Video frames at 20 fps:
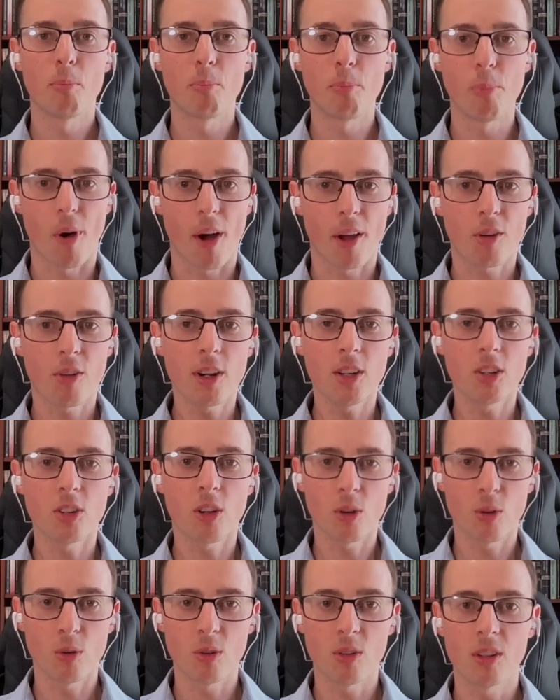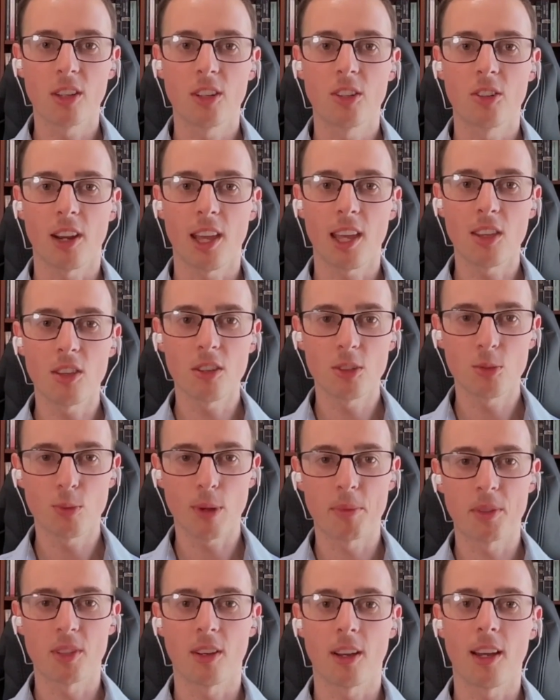Binary.org.au's
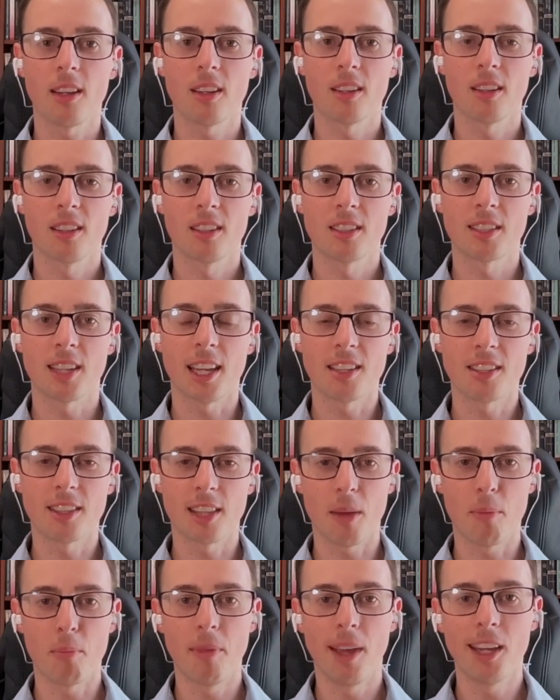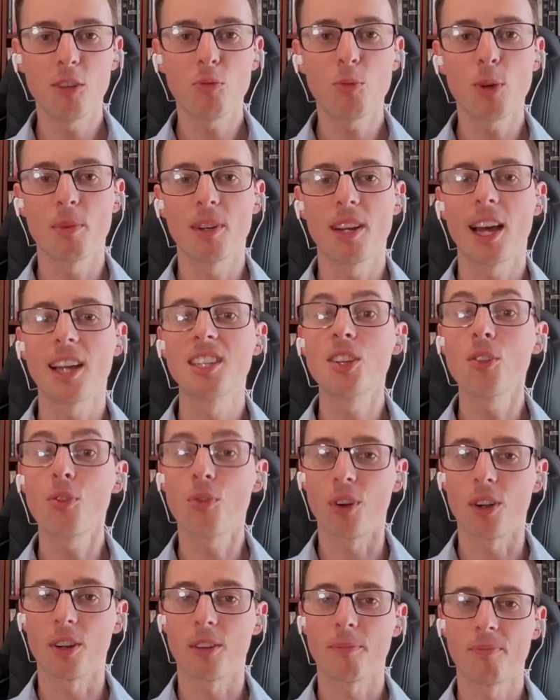website states that men and women are
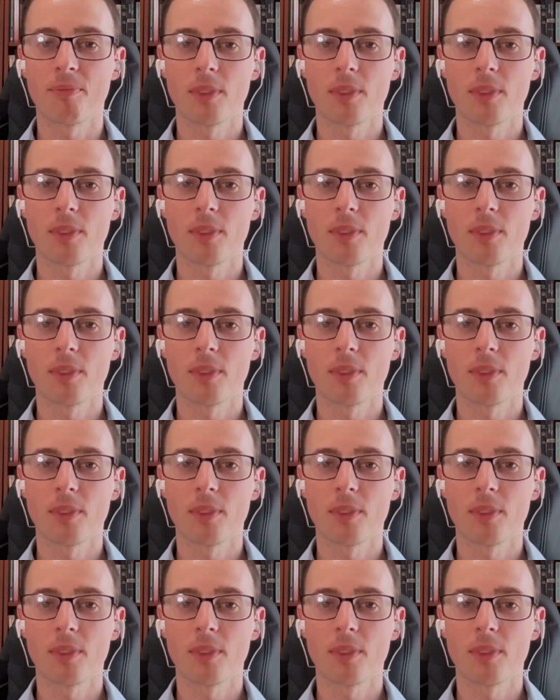different,